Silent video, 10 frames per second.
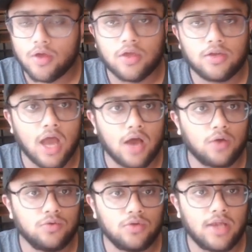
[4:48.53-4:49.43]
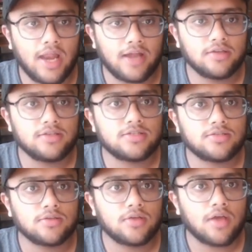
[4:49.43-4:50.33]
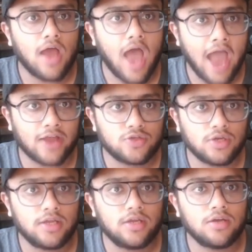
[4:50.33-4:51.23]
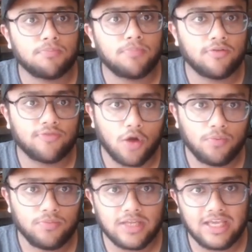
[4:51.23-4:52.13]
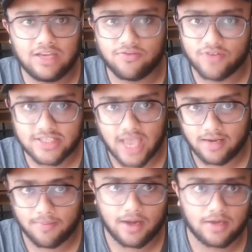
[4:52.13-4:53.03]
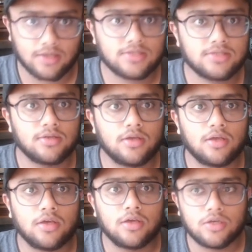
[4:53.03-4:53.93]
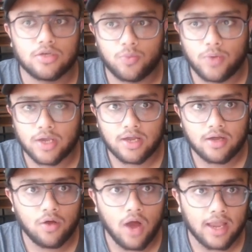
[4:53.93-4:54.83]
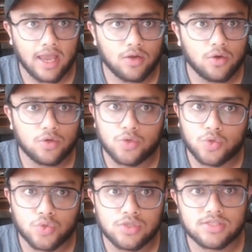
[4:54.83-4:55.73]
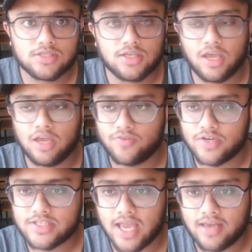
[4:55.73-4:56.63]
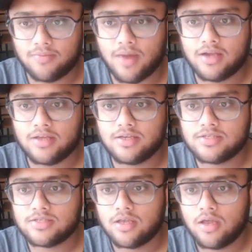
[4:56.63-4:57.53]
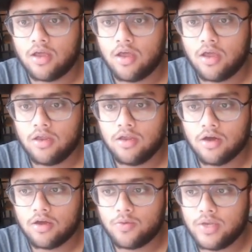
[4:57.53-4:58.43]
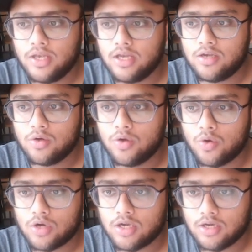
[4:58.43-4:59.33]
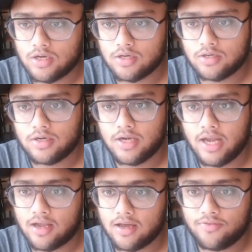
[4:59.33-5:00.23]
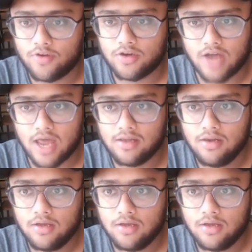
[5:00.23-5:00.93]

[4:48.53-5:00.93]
Now let us actually perform the inverse kinematics. We again go to tools, inverse kinematics. Here we need to load the data for trial,